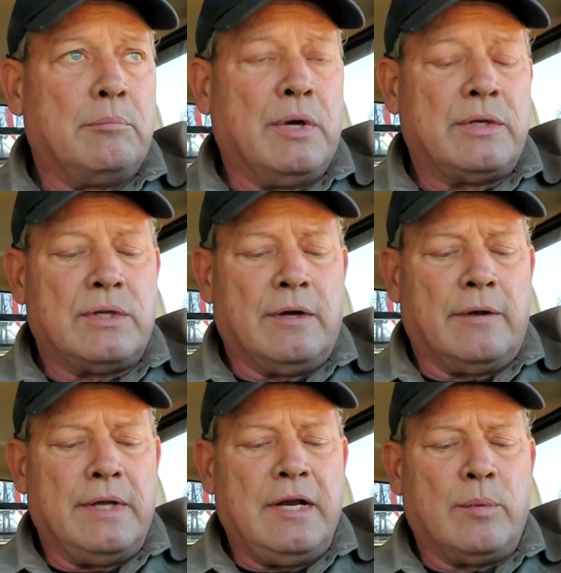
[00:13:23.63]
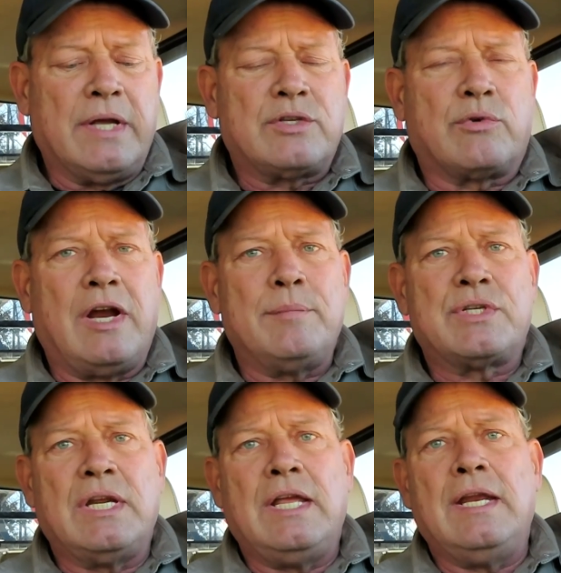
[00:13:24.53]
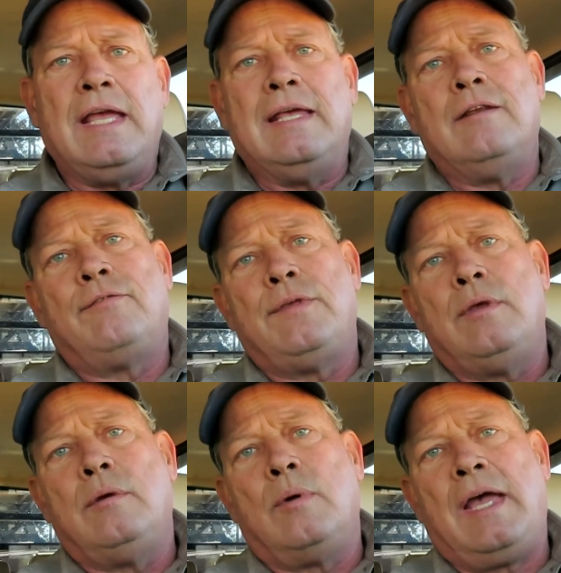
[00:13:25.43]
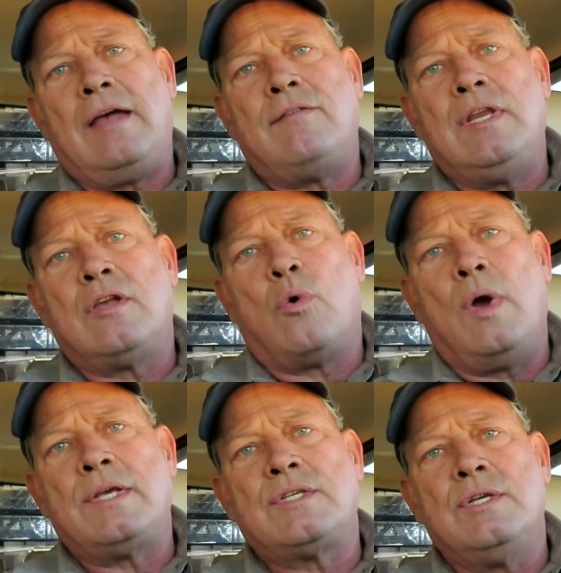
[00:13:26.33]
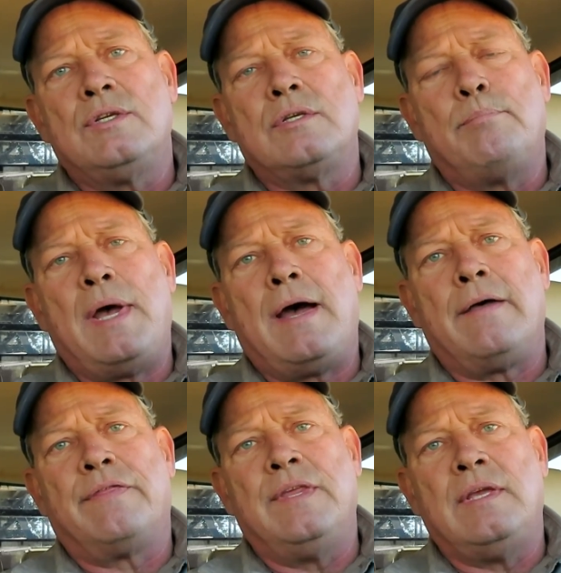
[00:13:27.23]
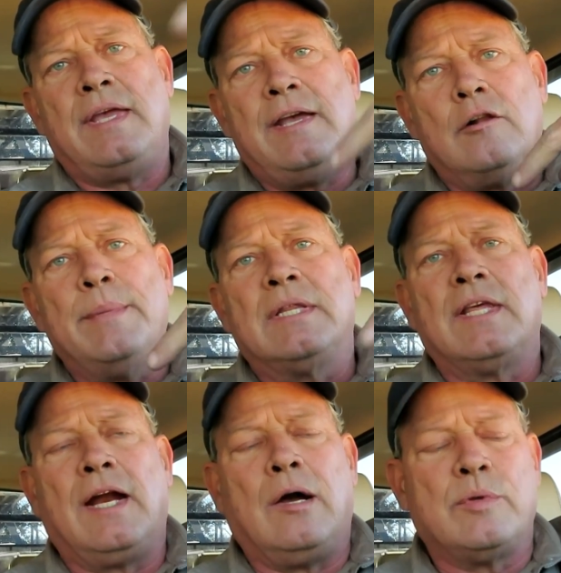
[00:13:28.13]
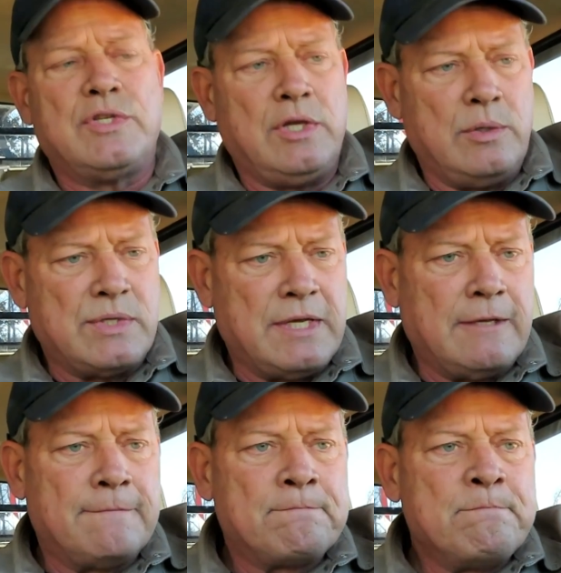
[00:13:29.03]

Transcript: But anyway, it's a great machine. And if you have any questions about the helmet that I was using,